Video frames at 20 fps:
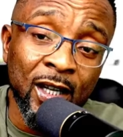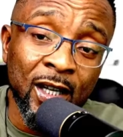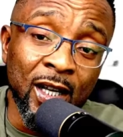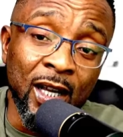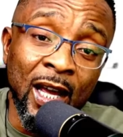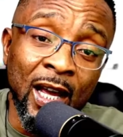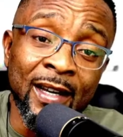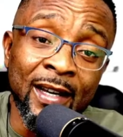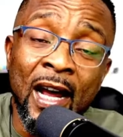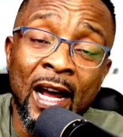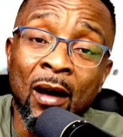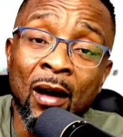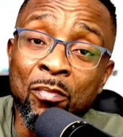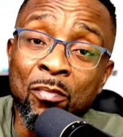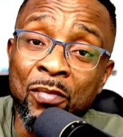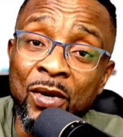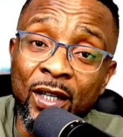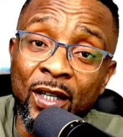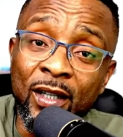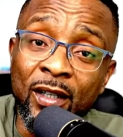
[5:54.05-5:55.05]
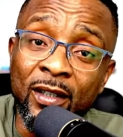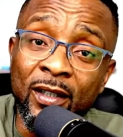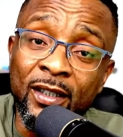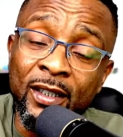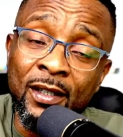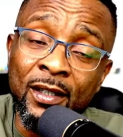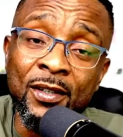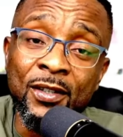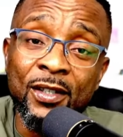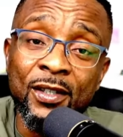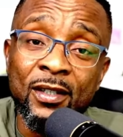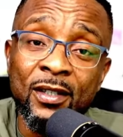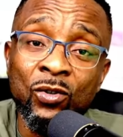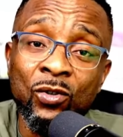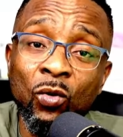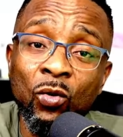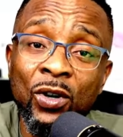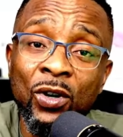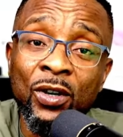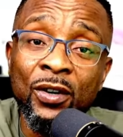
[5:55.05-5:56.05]
And that bill is
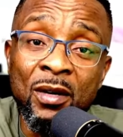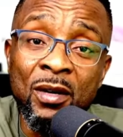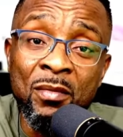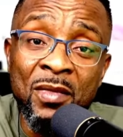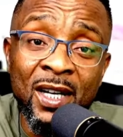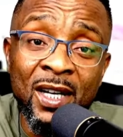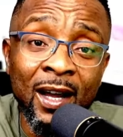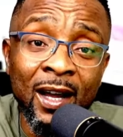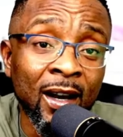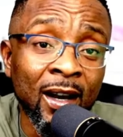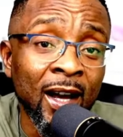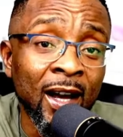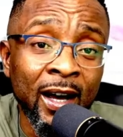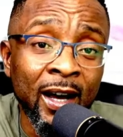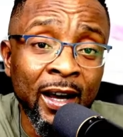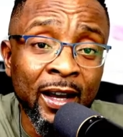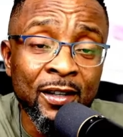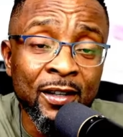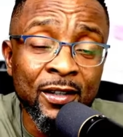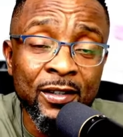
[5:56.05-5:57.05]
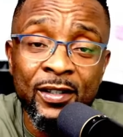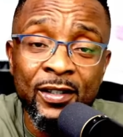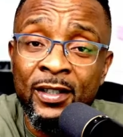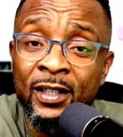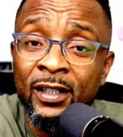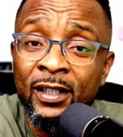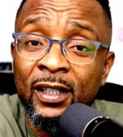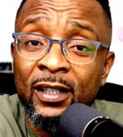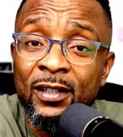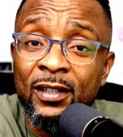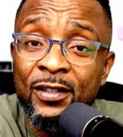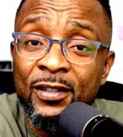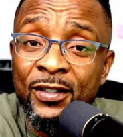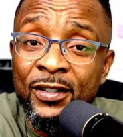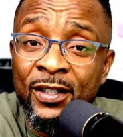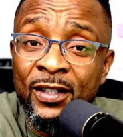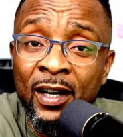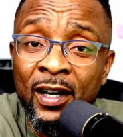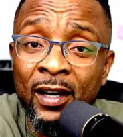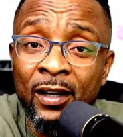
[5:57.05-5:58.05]
to criminalize
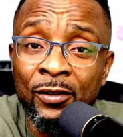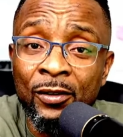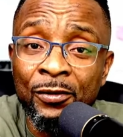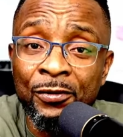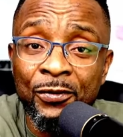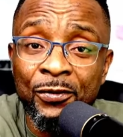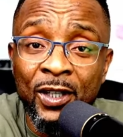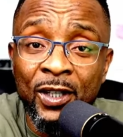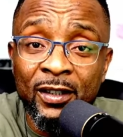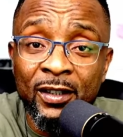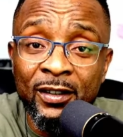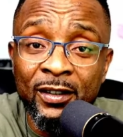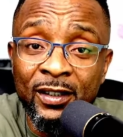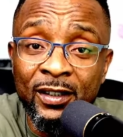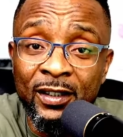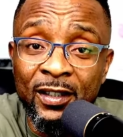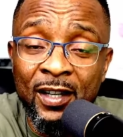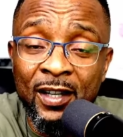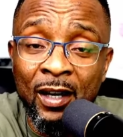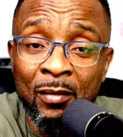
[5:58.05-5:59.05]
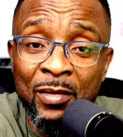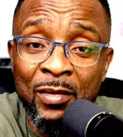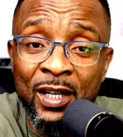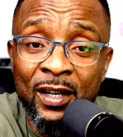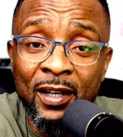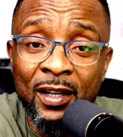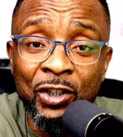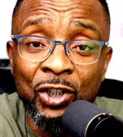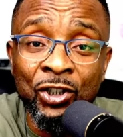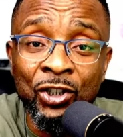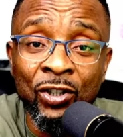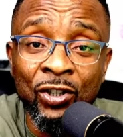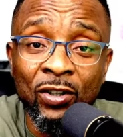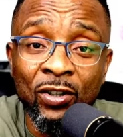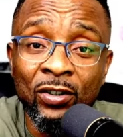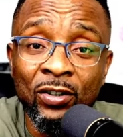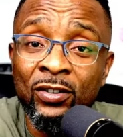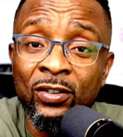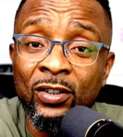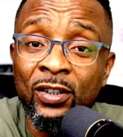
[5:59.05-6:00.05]

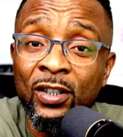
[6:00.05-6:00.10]
self-determination